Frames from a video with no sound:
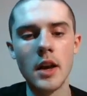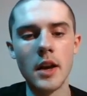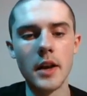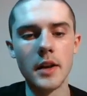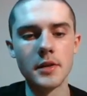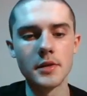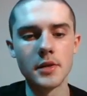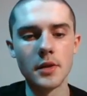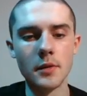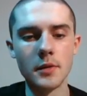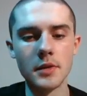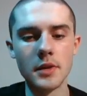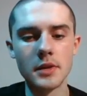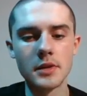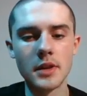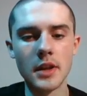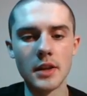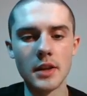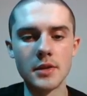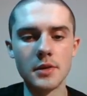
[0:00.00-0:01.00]
And so in
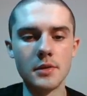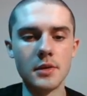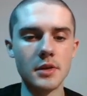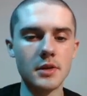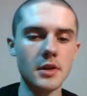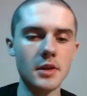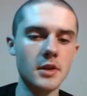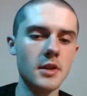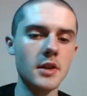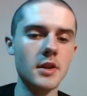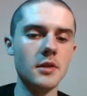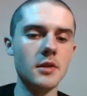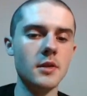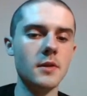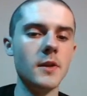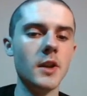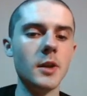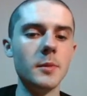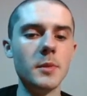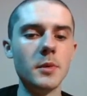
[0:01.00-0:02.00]
this case, you just continue
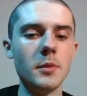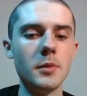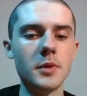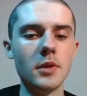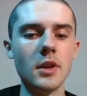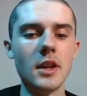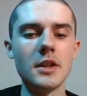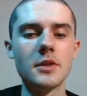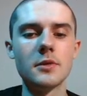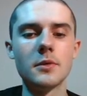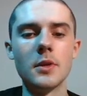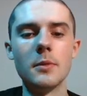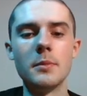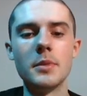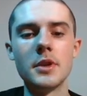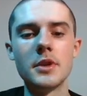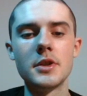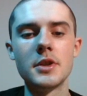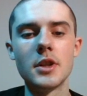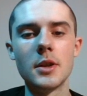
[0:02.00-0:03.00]
development with your light squared
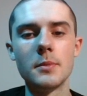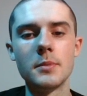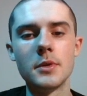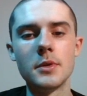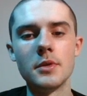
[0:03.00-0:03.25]
bishop.